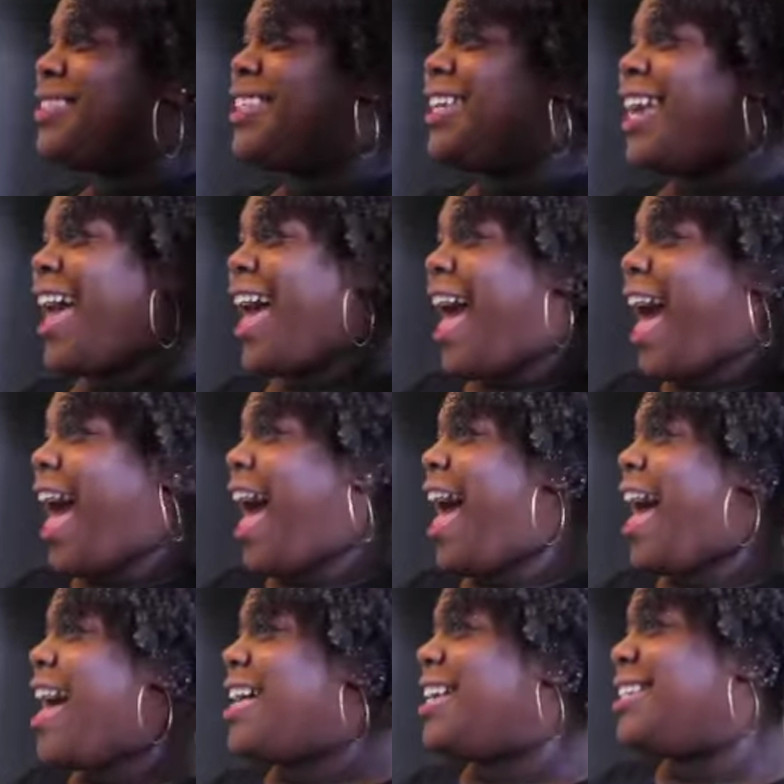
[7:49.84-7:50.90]

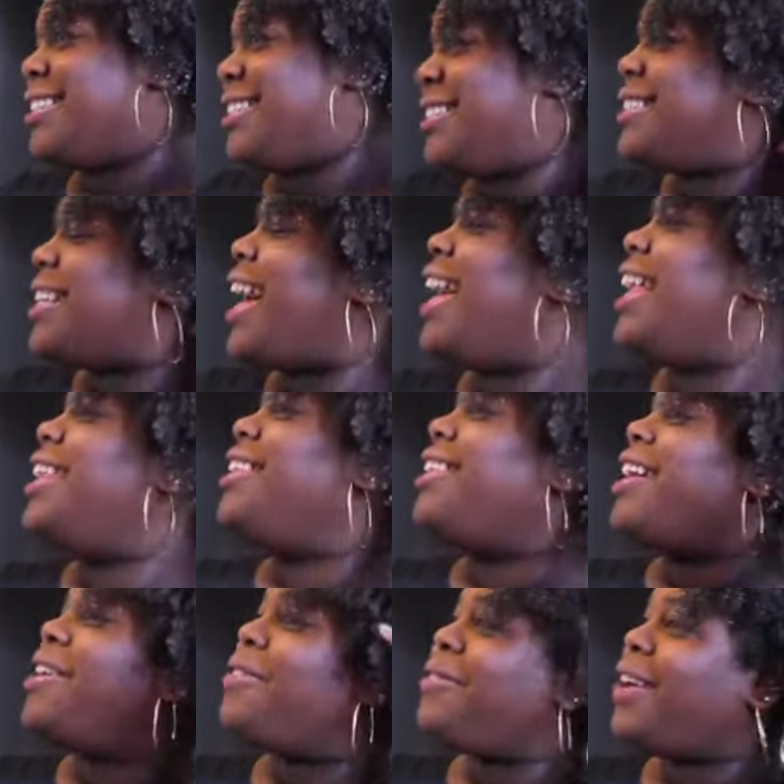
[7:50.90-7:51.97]
Yes! I
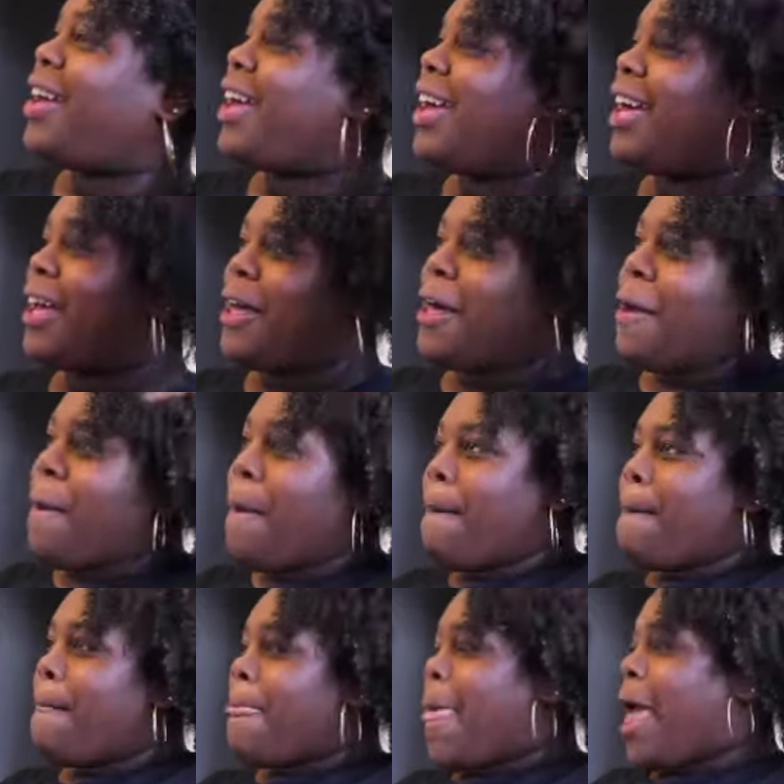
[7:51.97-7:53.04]
love it.
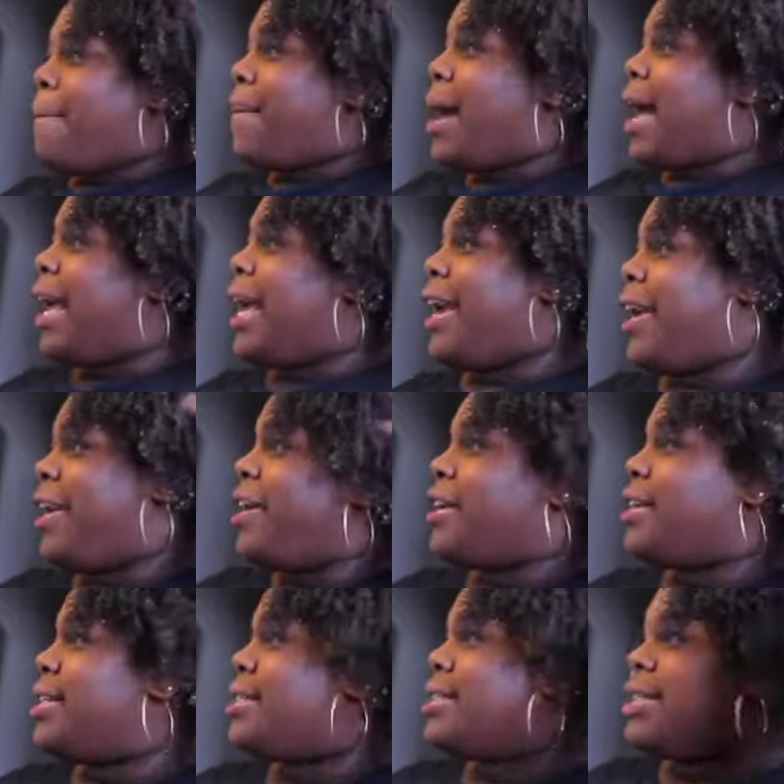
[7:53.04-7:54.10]
And my
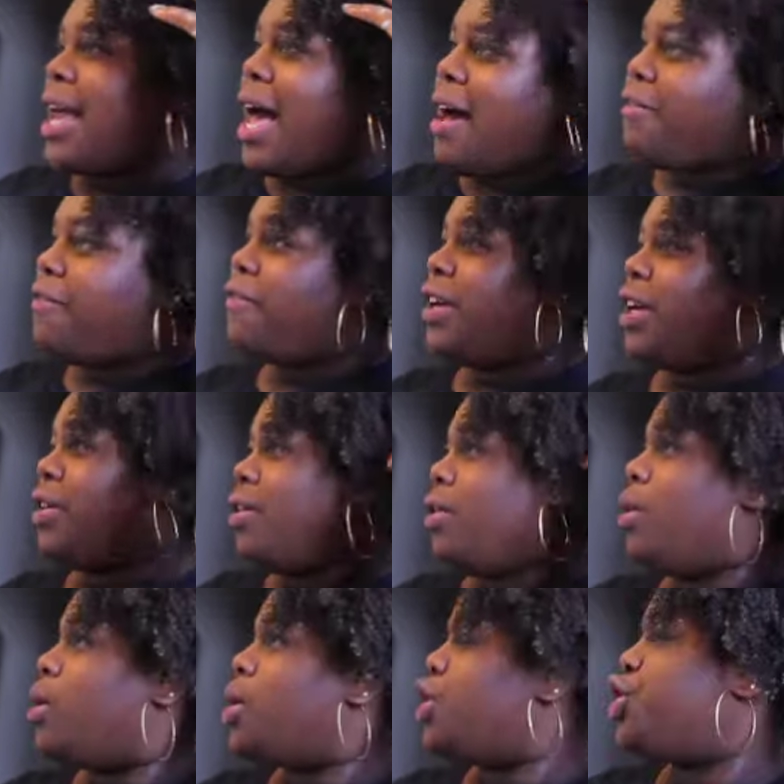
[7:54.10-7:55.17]
hair does not
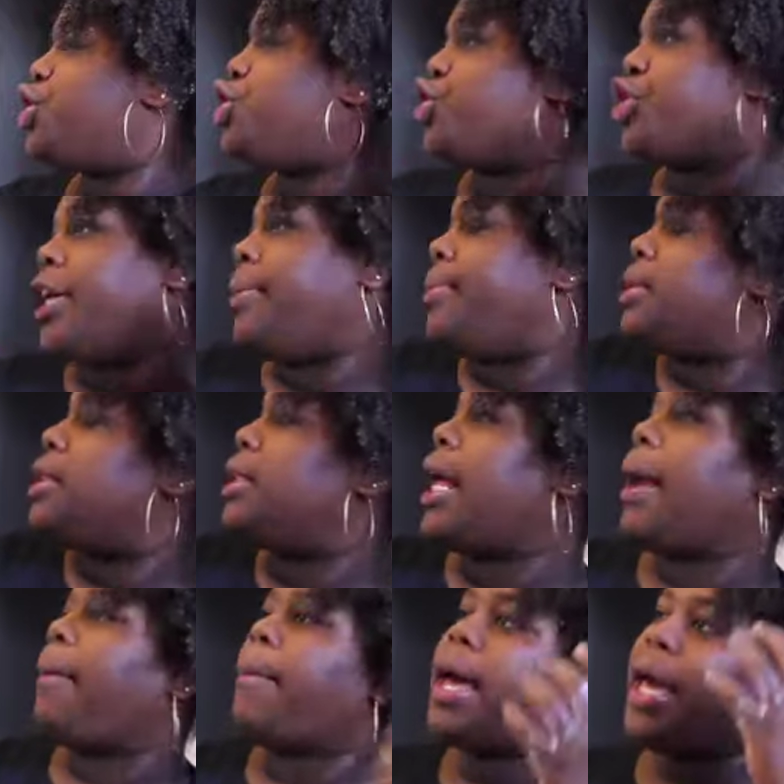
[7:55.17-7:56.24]
feel stripped.
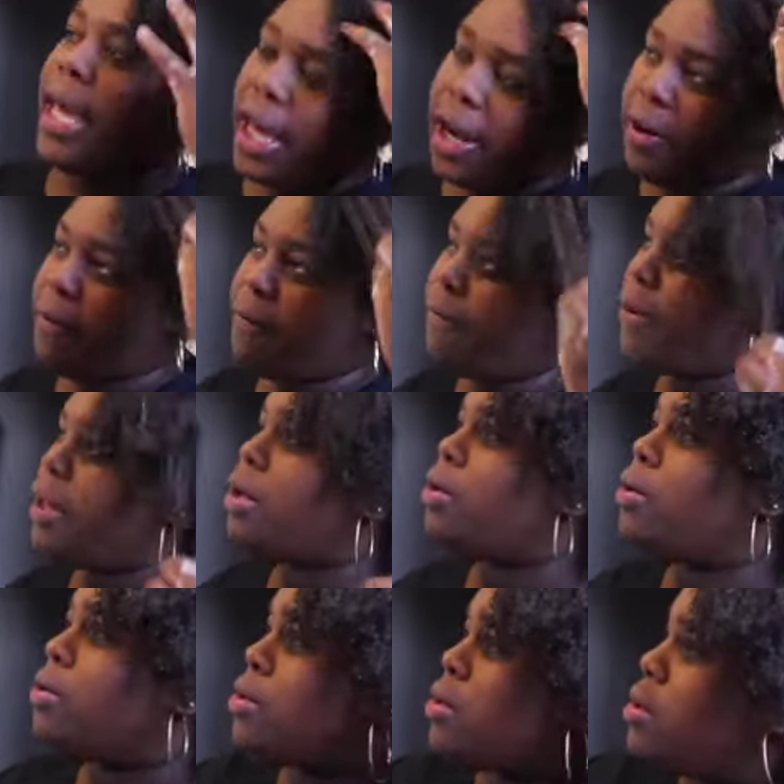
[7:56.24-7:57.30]
Like my hair
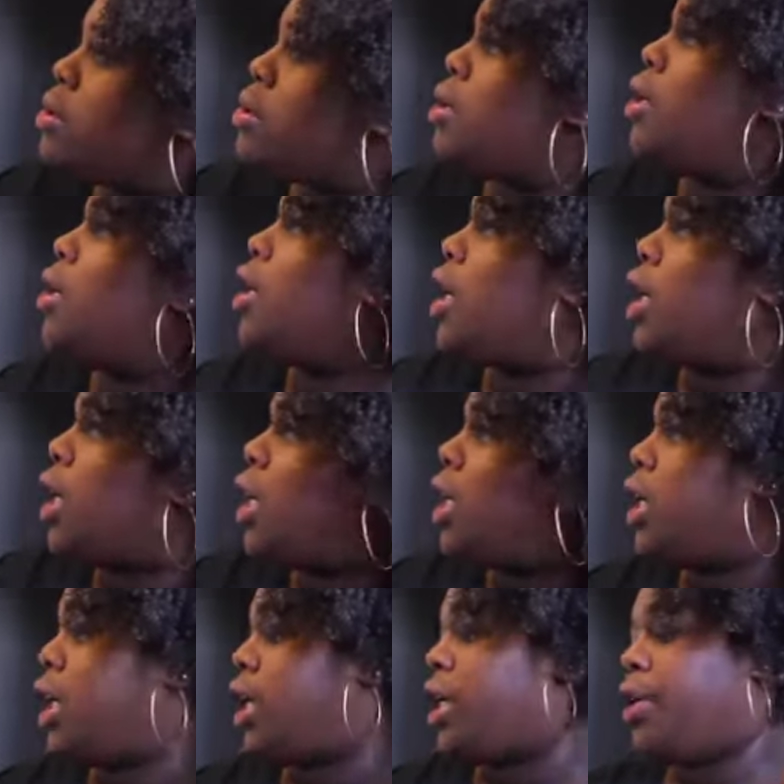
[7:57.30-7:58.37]
feels
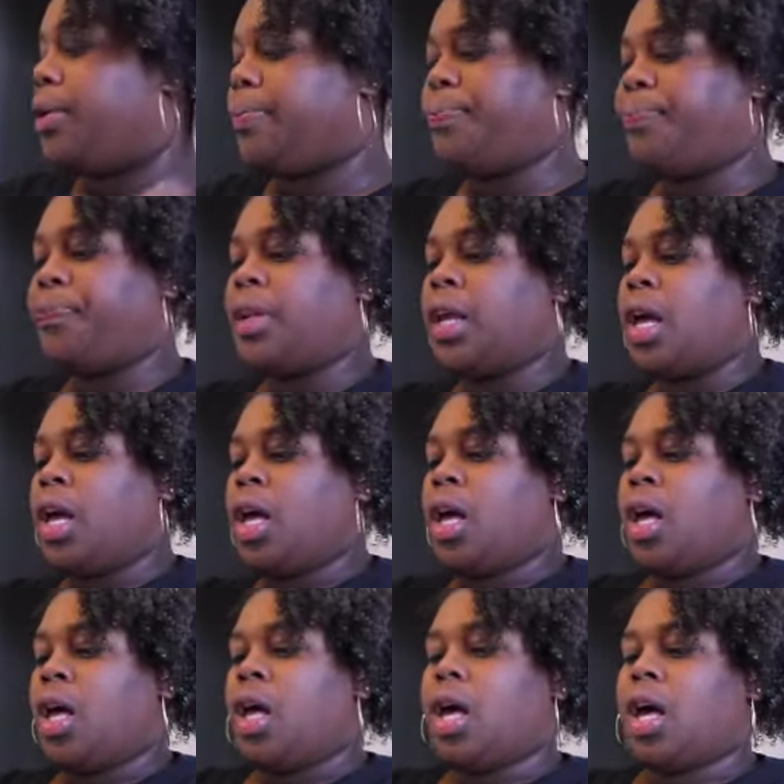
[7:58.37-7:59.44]
good.
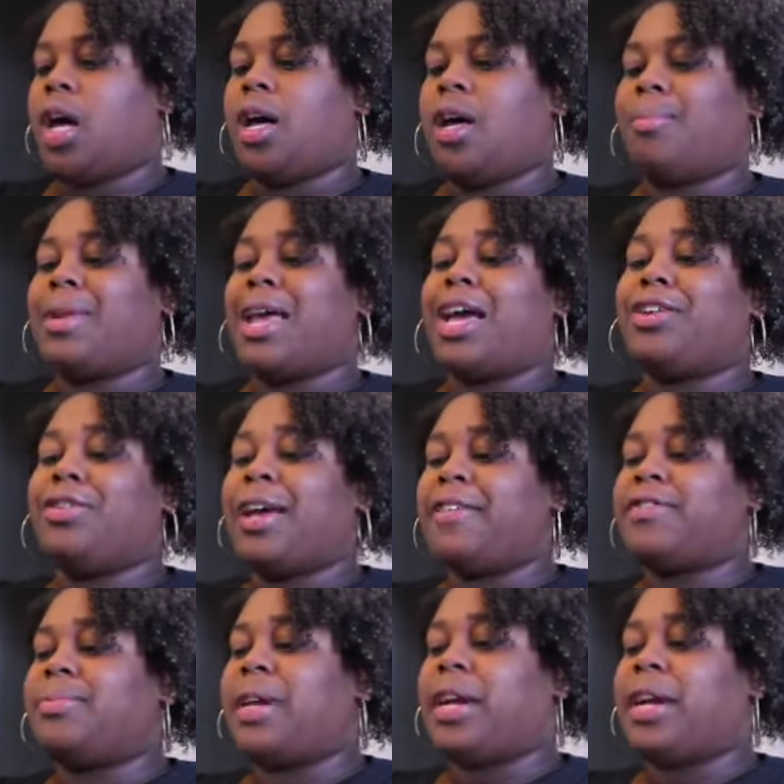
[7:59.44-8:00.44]
Um, now I do have some